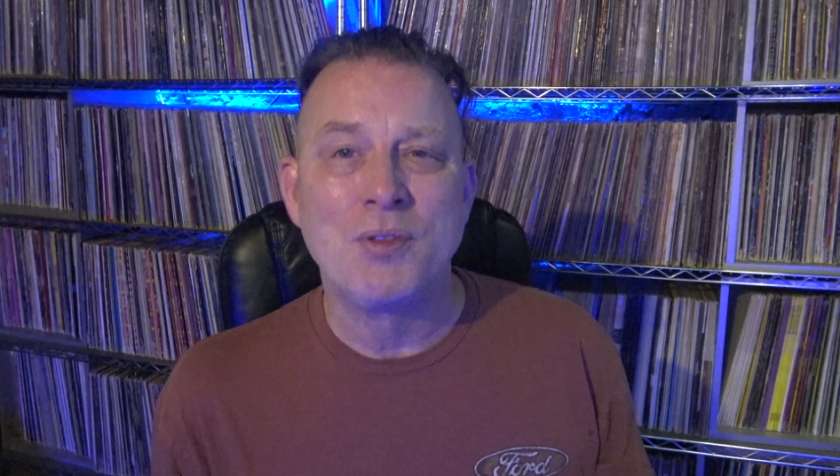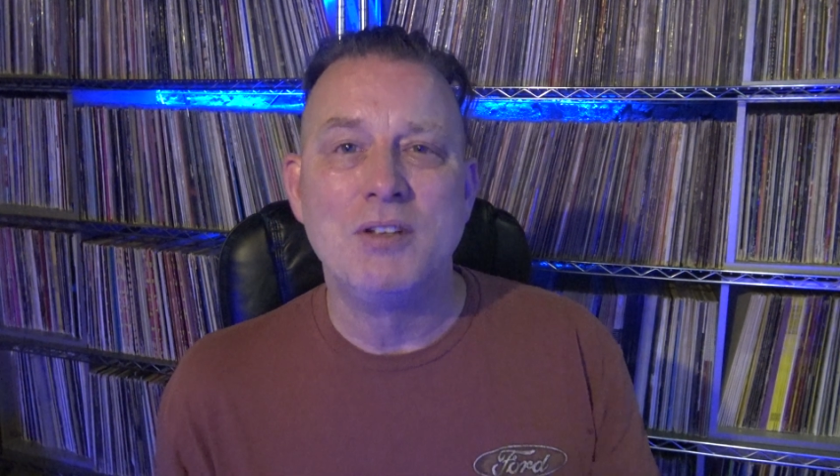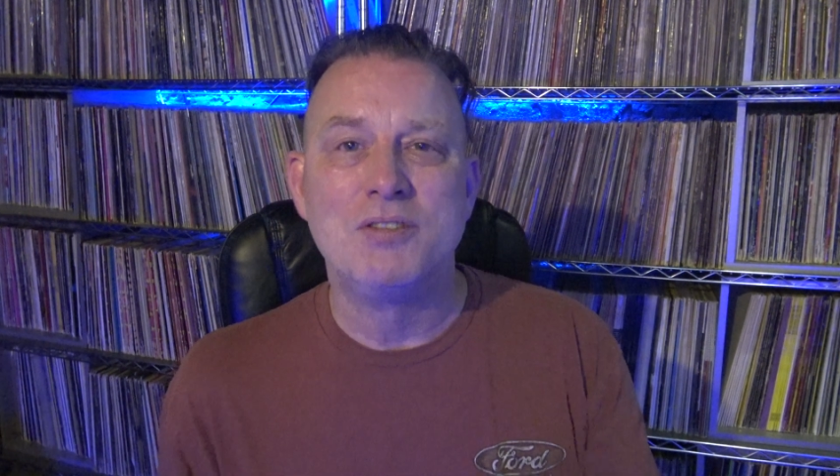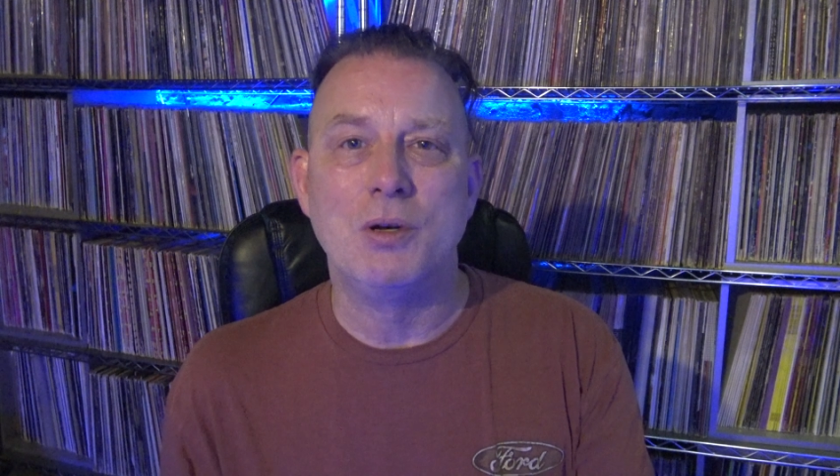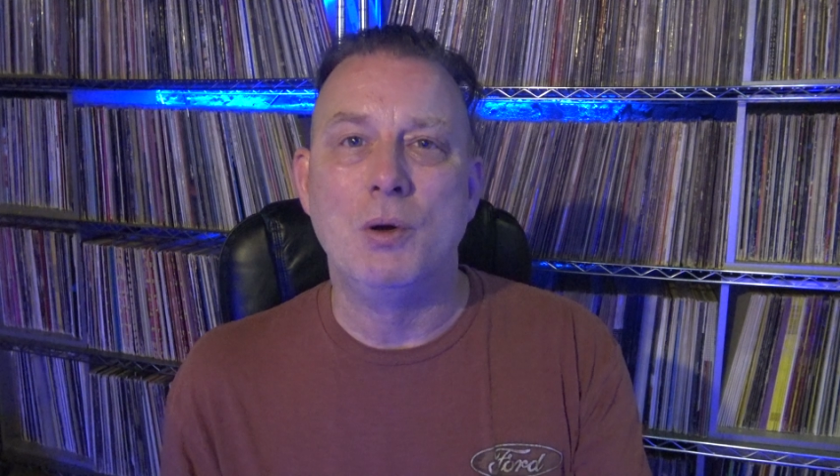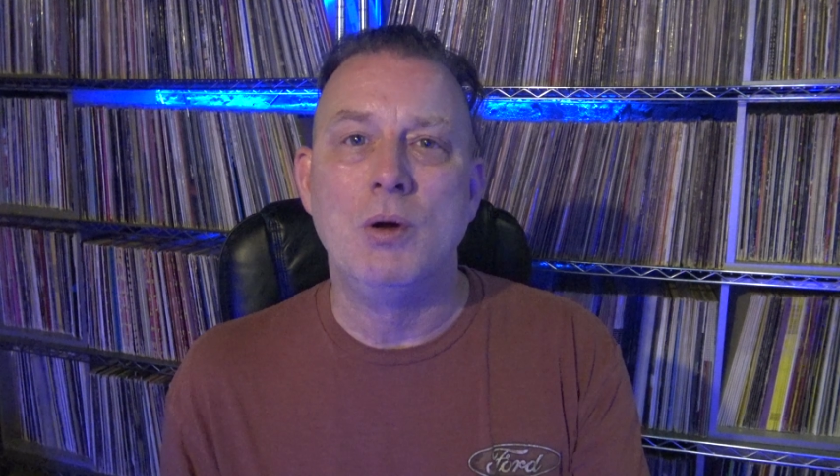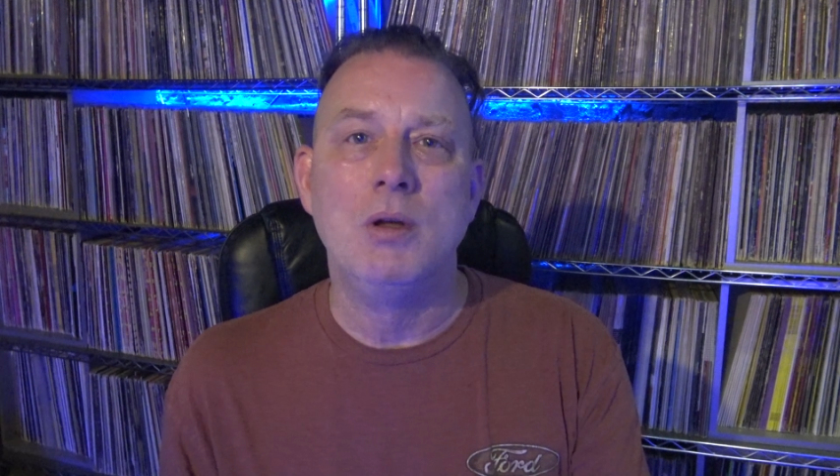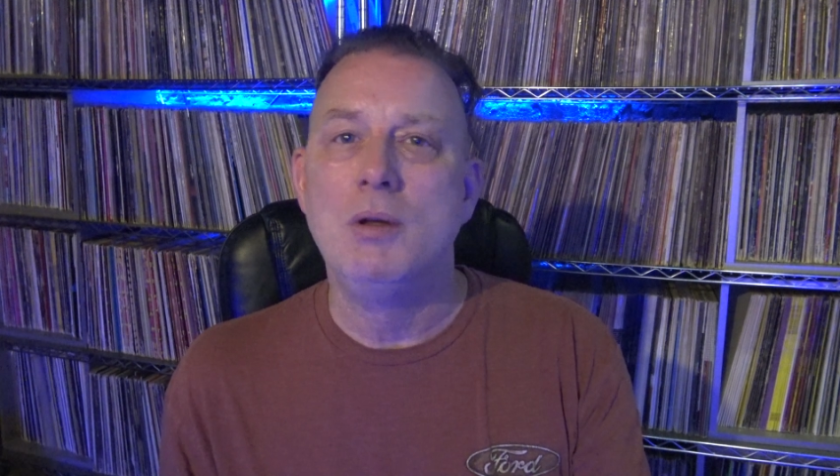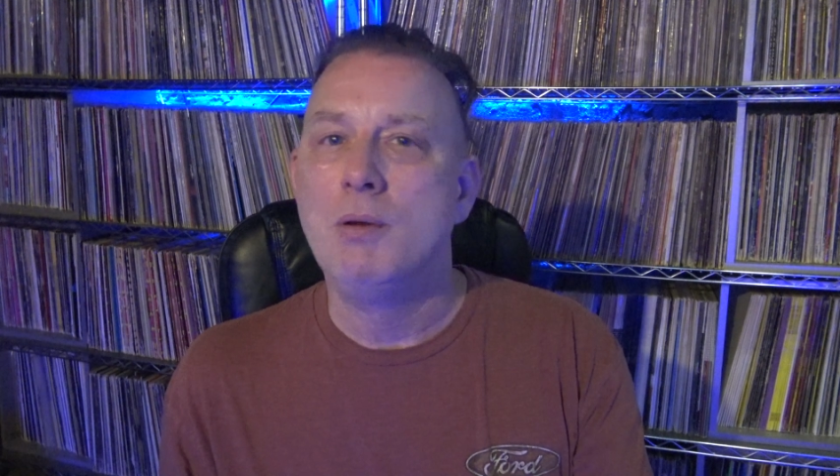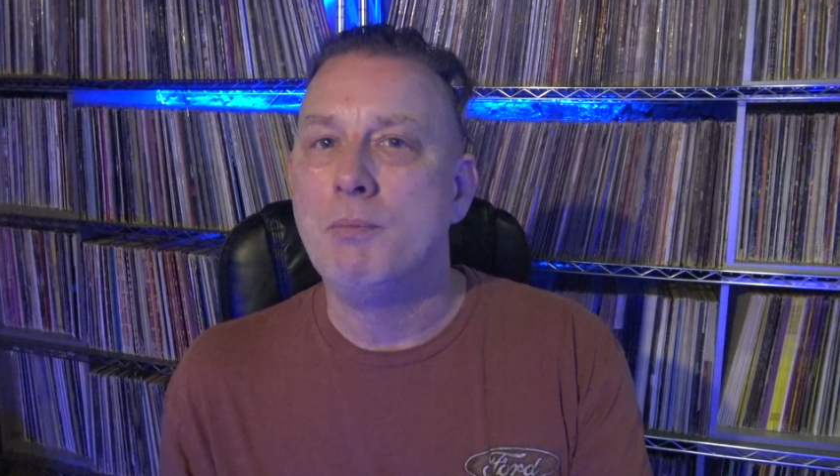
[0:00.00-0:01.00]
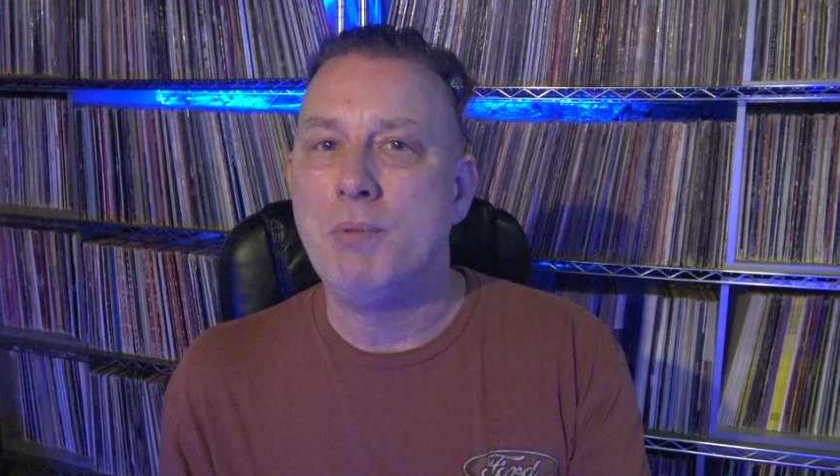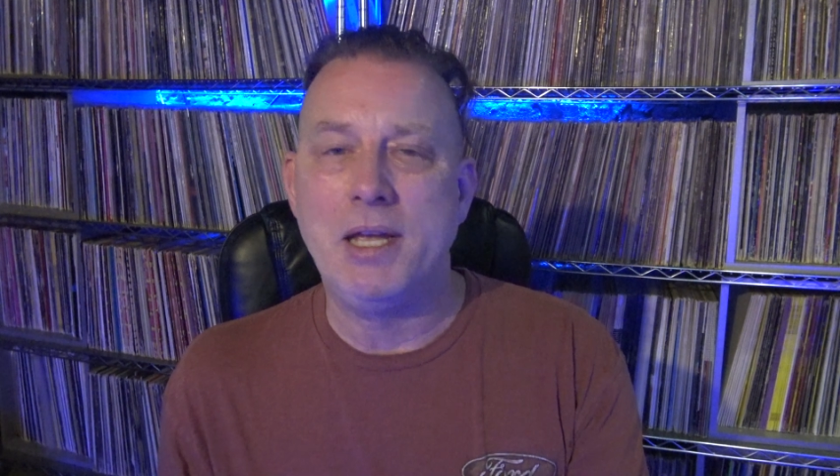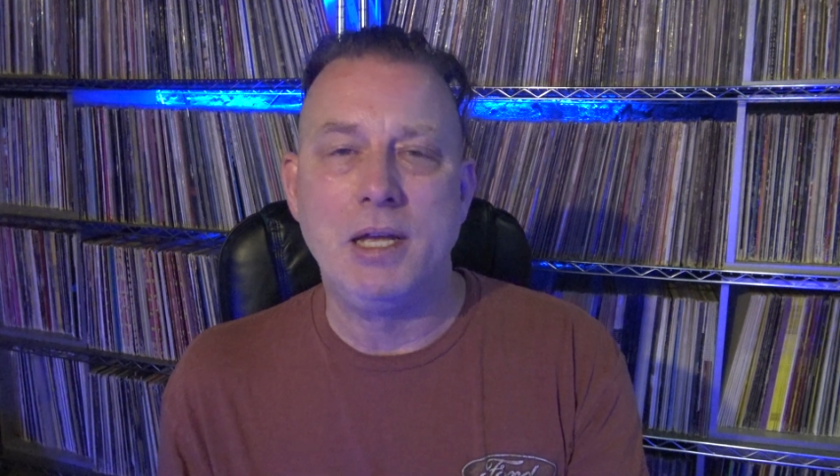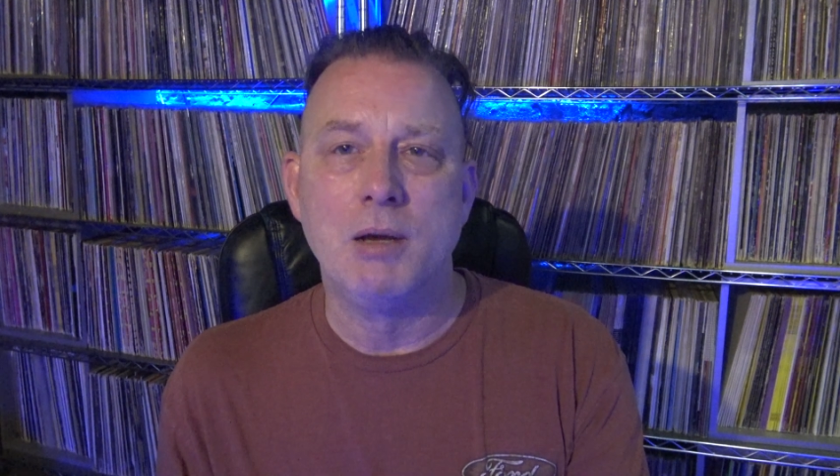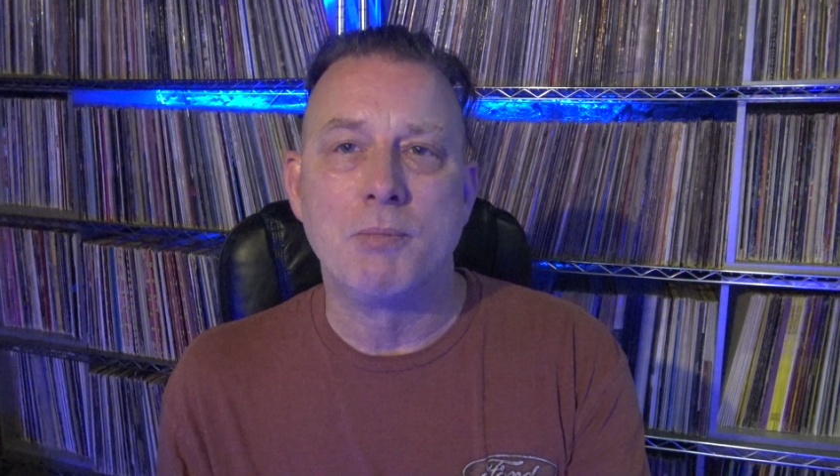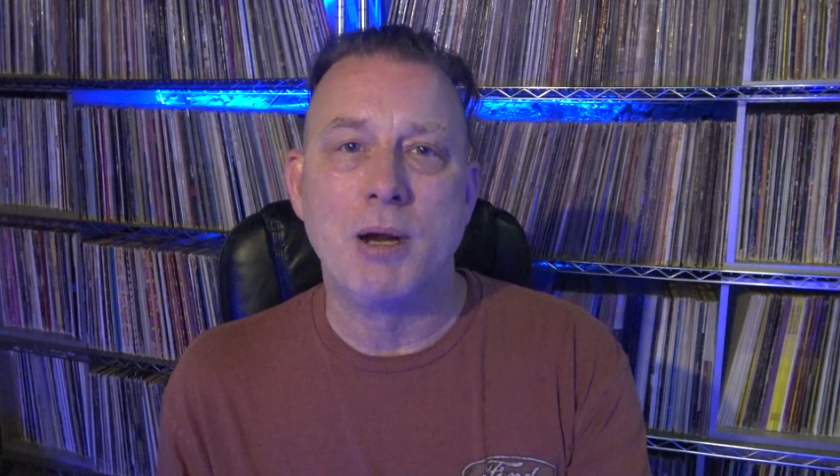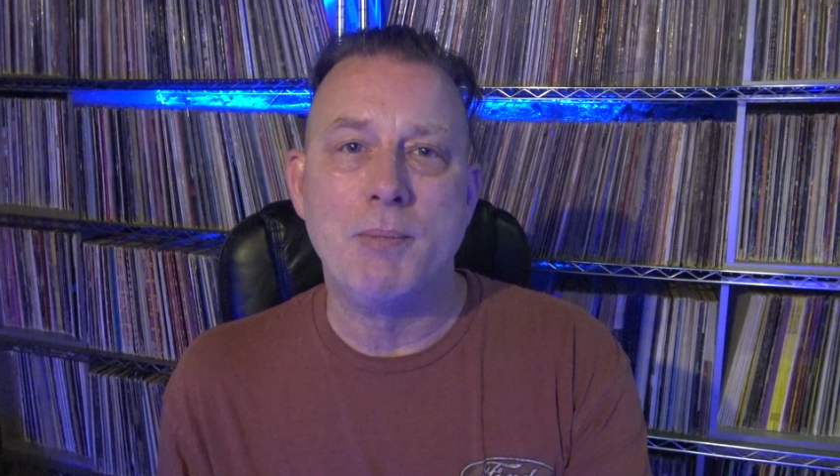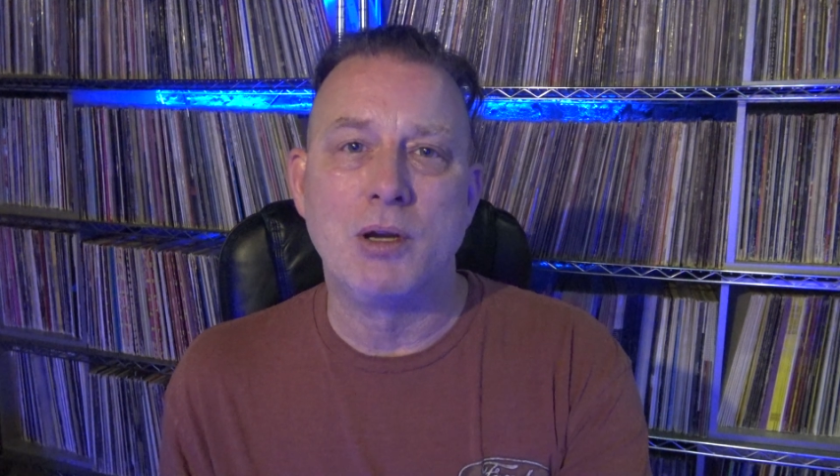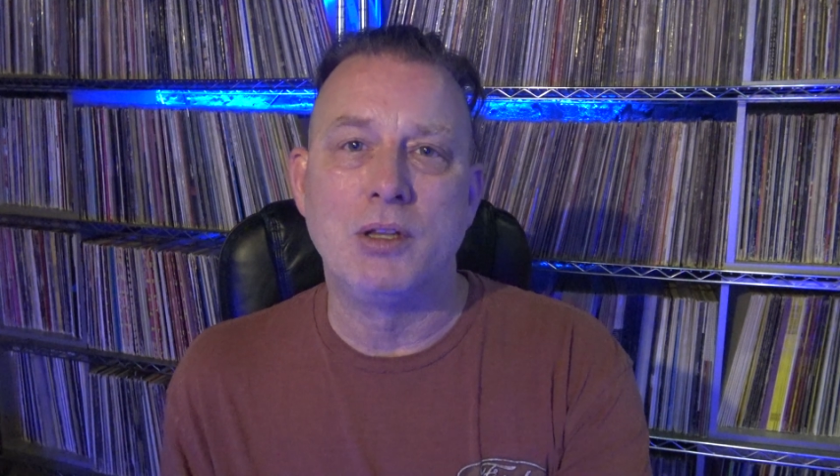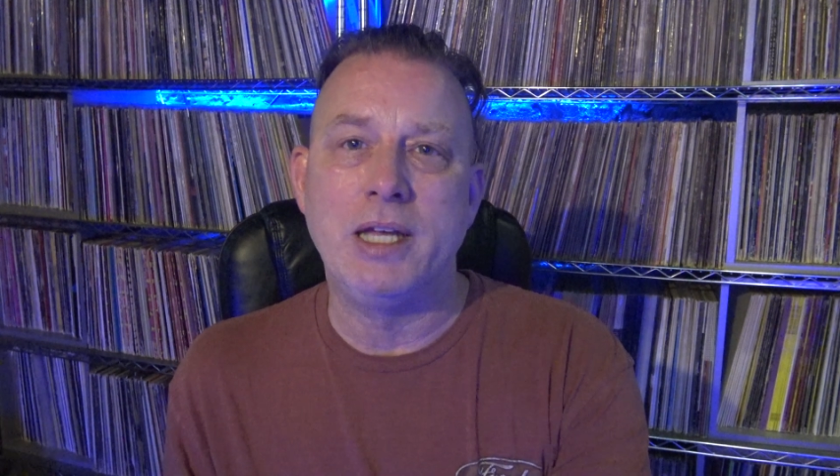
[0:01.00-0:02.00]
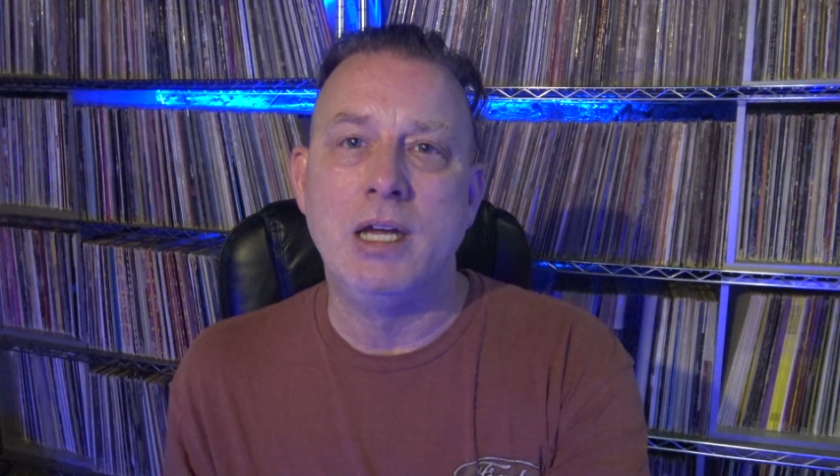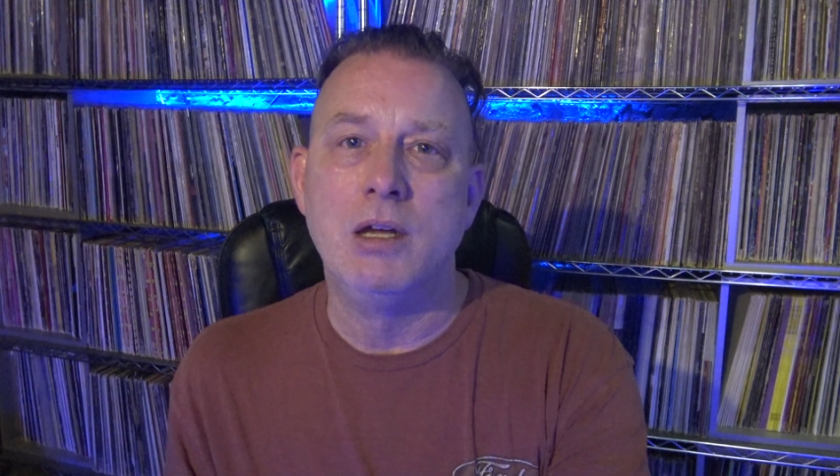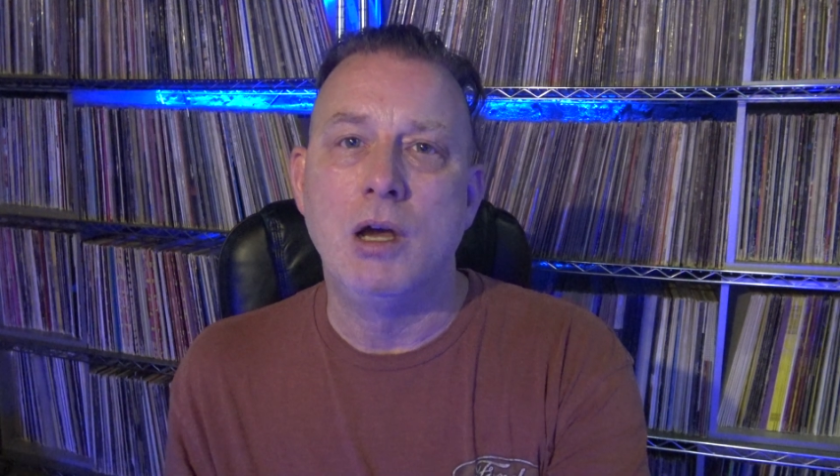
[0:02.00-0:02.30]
So, being primarily